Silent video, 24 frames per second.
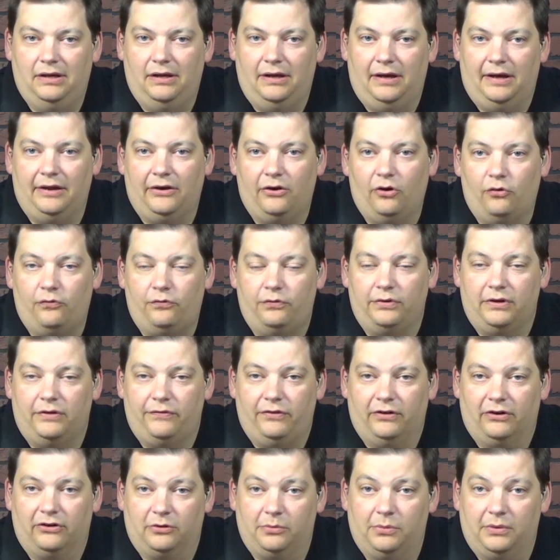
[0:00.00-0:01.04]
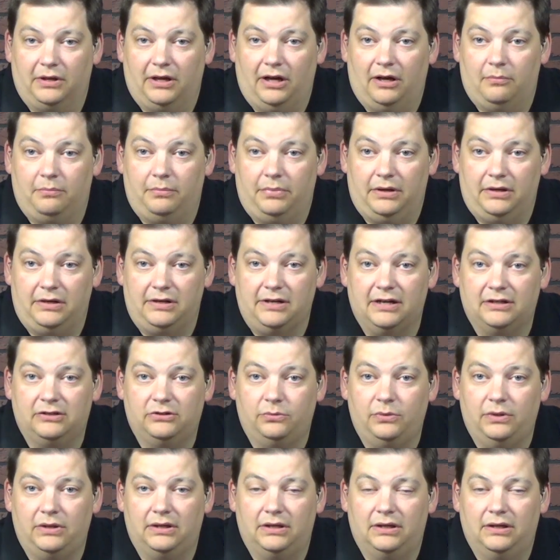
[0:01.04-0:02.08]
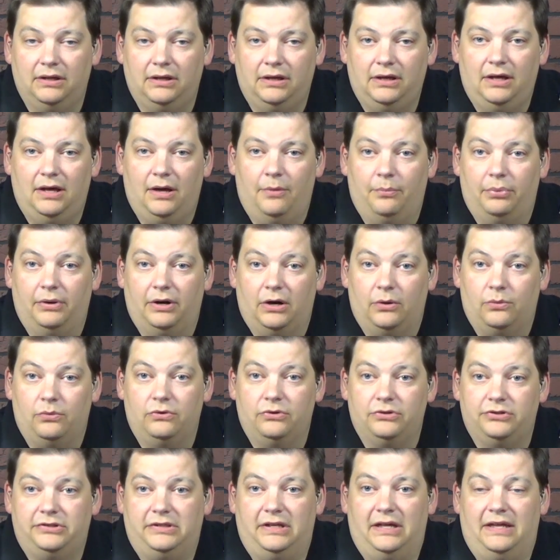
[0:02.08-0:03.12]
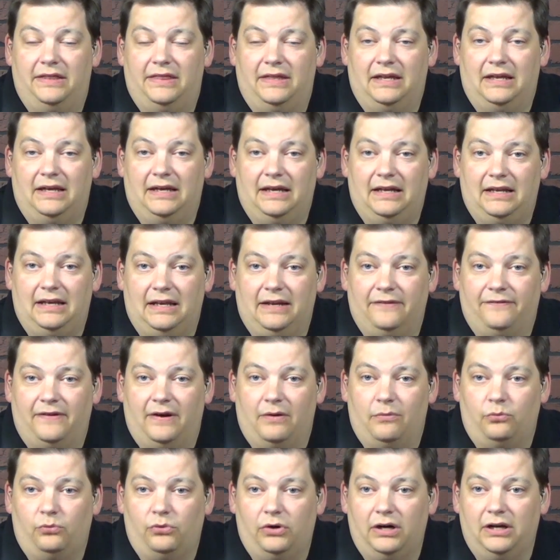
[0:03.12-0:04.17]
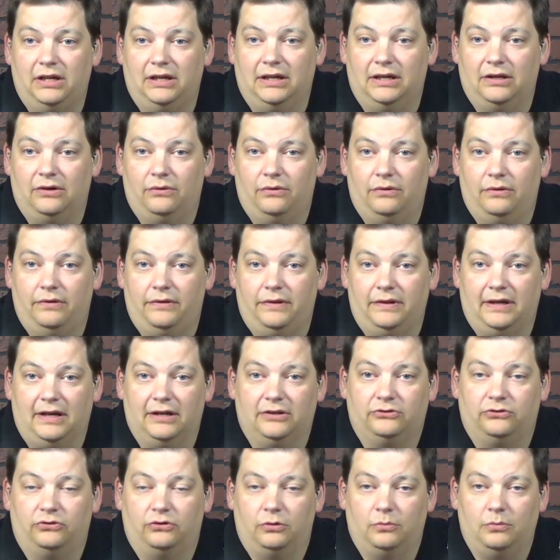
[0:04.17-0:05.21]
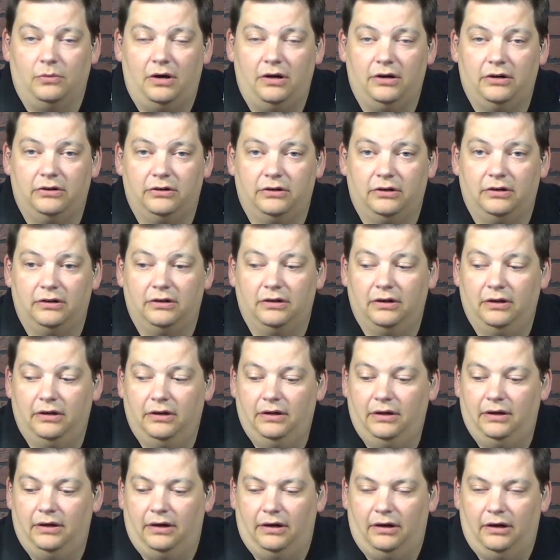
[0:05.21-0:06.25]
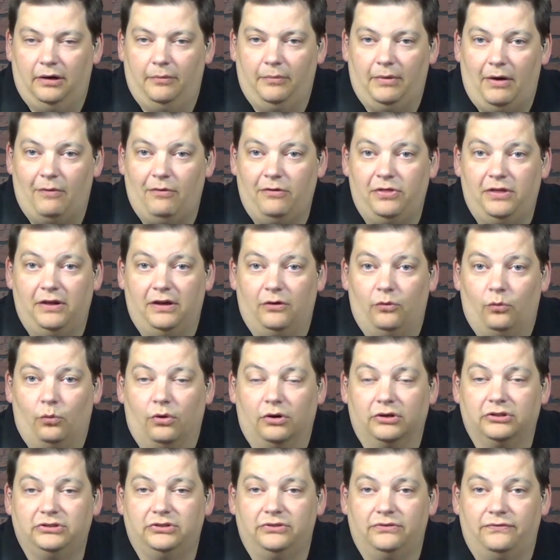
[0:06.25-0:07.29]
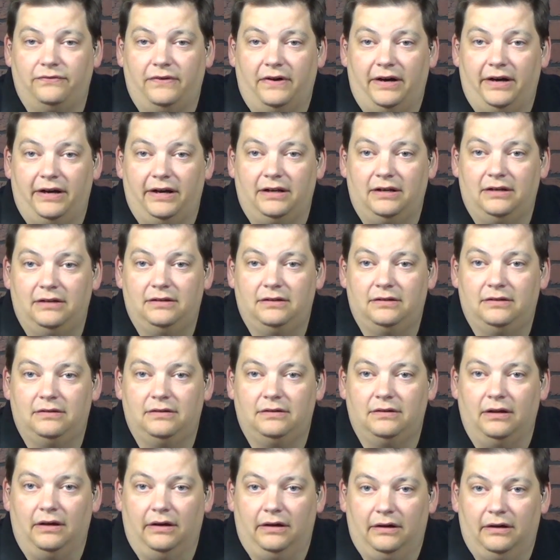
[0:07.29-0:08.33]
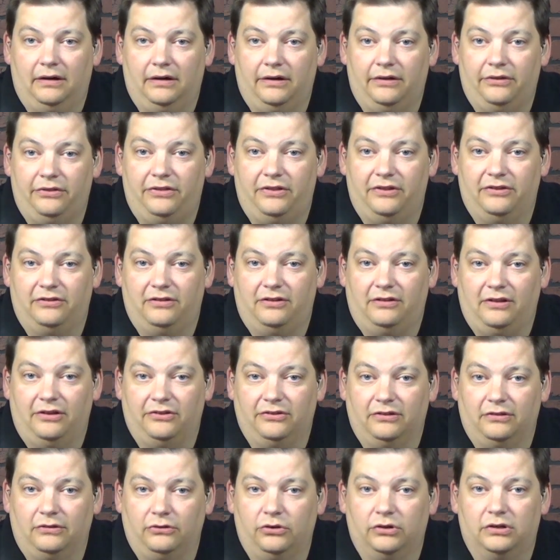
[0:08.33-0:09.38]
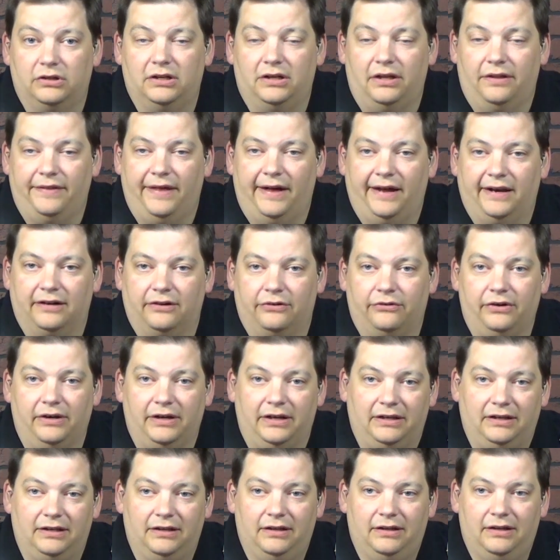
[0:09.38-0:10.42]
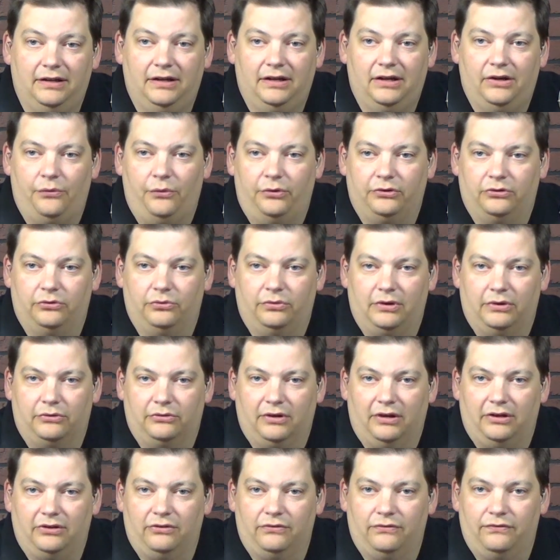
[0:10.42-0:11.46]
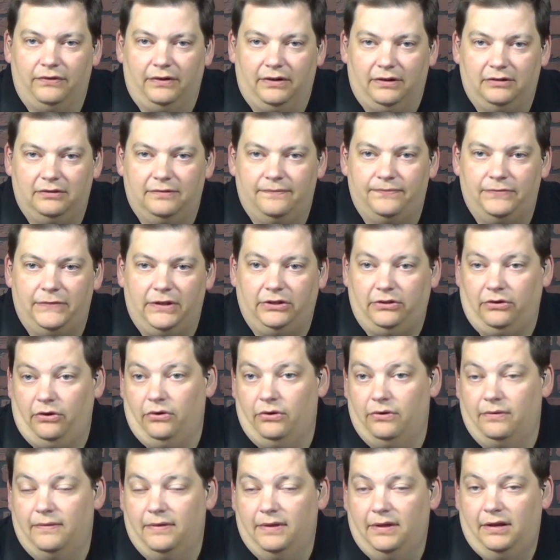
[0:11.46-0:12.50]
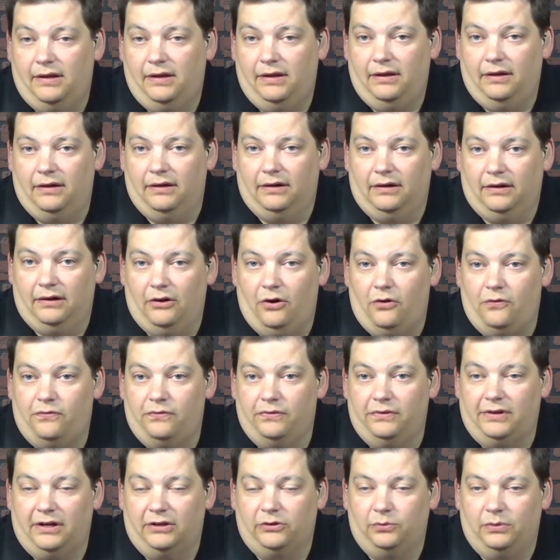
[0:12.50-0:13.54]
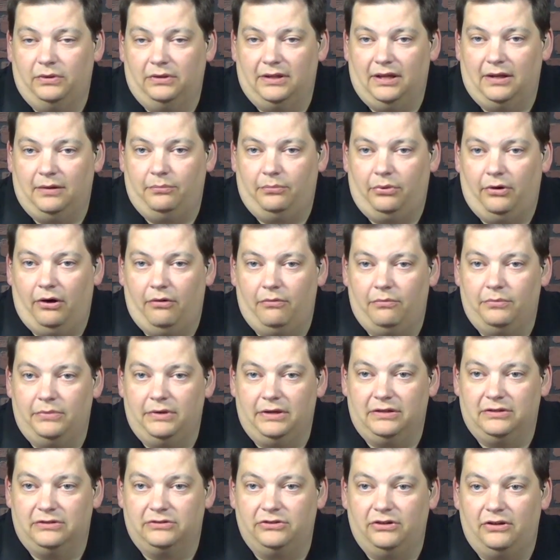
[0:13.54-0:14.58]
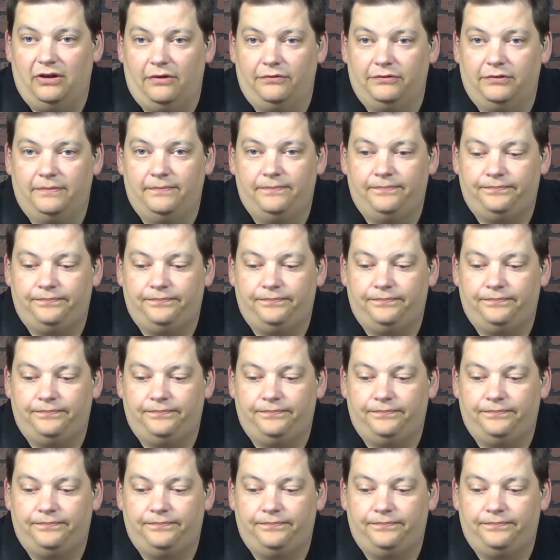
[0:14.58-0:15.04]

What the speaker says: and hopefully I'll figure something out by next week. But I will say that if I'm running it on the external monitor, everything works fine. It just doesn't look that great, which is what I'm trying to fix. So hopefully next week that problem is solved,